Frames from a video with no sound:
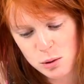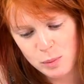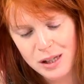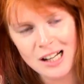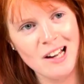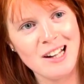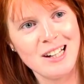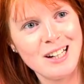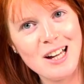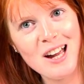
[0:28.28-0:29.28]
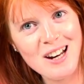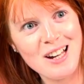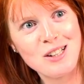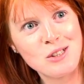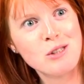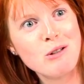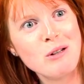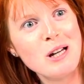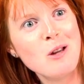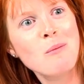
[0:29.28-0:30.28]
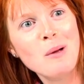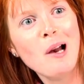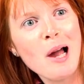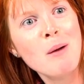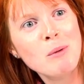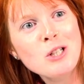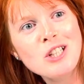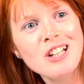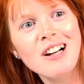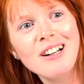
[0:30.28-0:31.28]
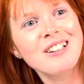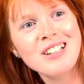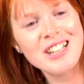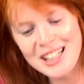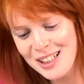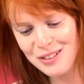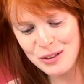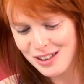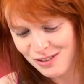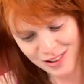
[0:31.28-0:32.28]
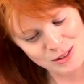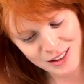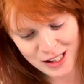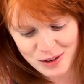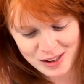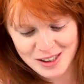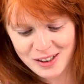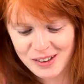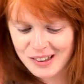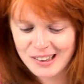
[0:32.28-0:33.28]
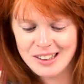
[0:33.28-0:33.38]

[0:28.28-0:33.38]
would be like an extreme glamour shot, I think, if you were going to call